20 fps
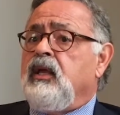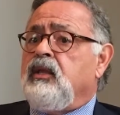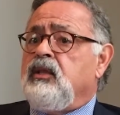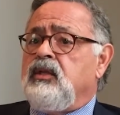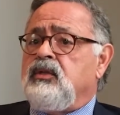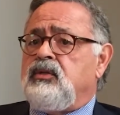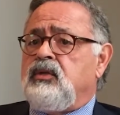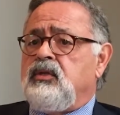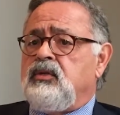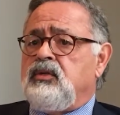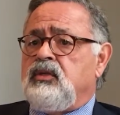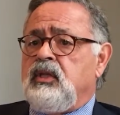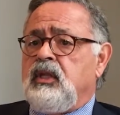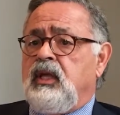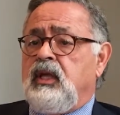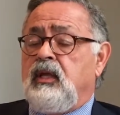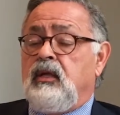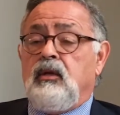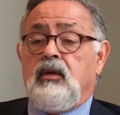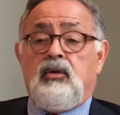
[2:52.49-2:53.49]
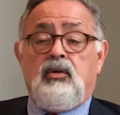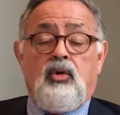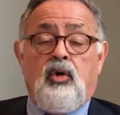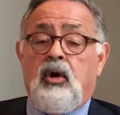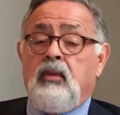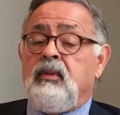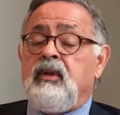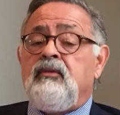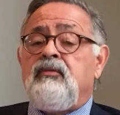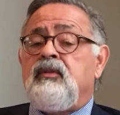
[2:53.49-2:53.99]
This is the
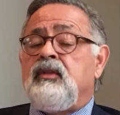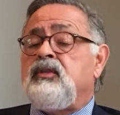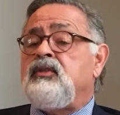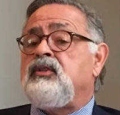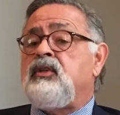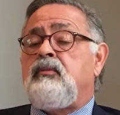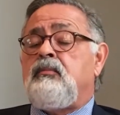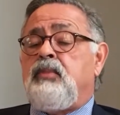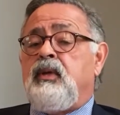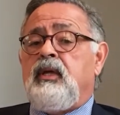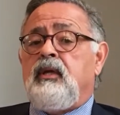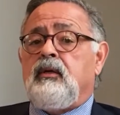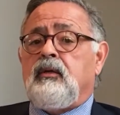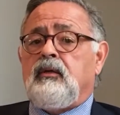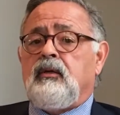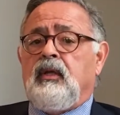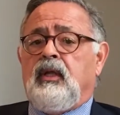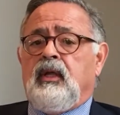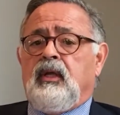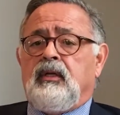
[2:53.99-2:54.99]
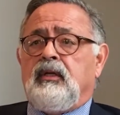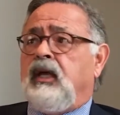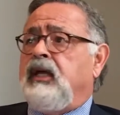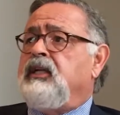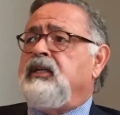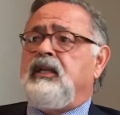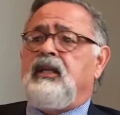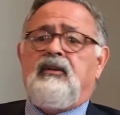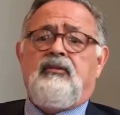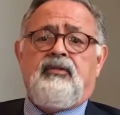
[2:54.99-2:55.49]
Norman Vincent Peale,
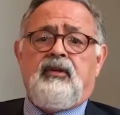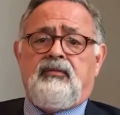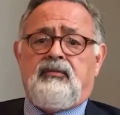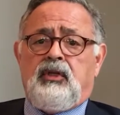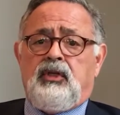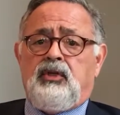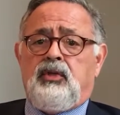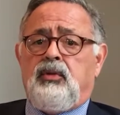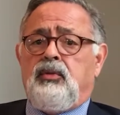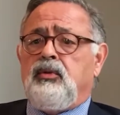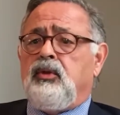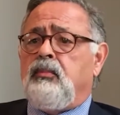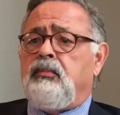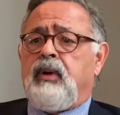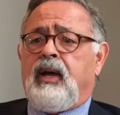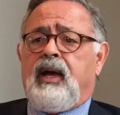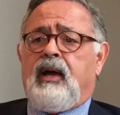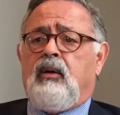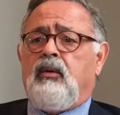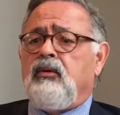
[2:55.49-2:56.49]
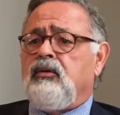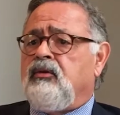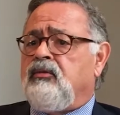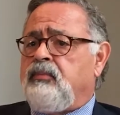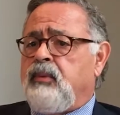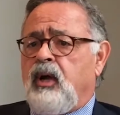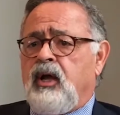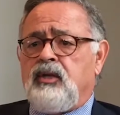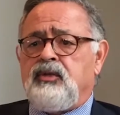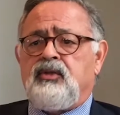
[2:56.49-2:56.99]
1952, The Power
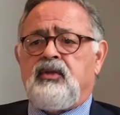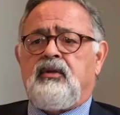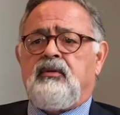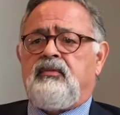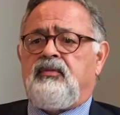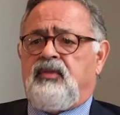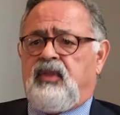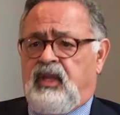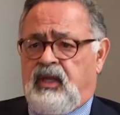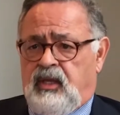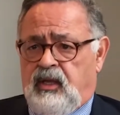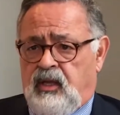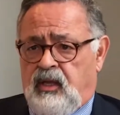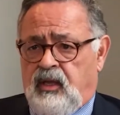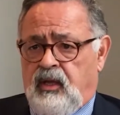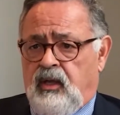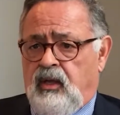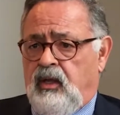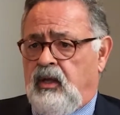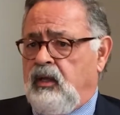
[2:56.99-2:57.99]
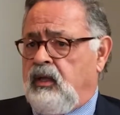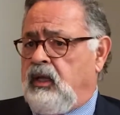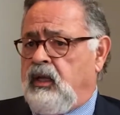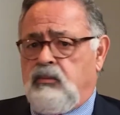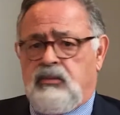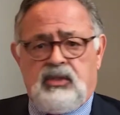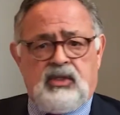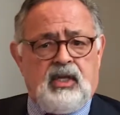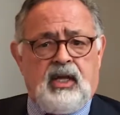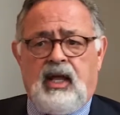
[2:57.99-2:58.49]
of Positive Thinking. He
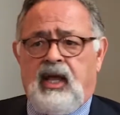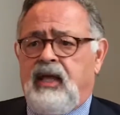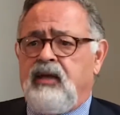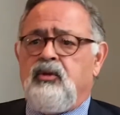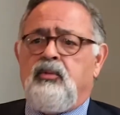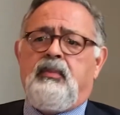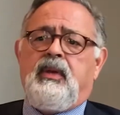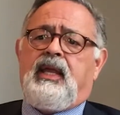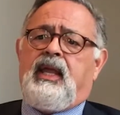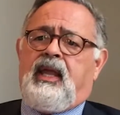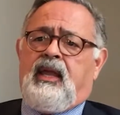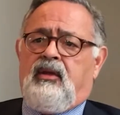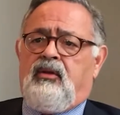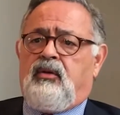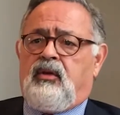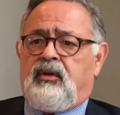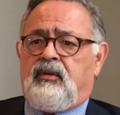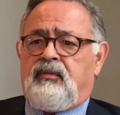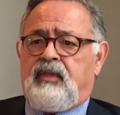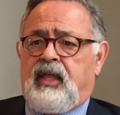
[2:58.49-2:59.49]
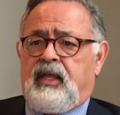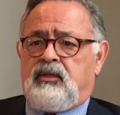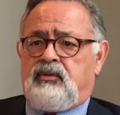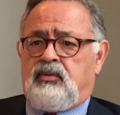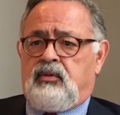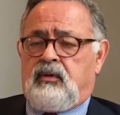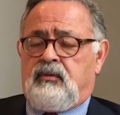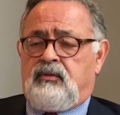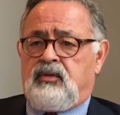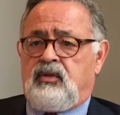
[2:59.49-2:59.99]
was the guy who began all of that
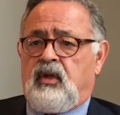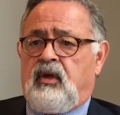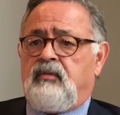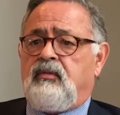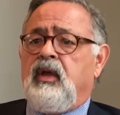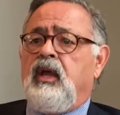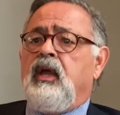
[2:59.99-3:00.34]
sort of stuff.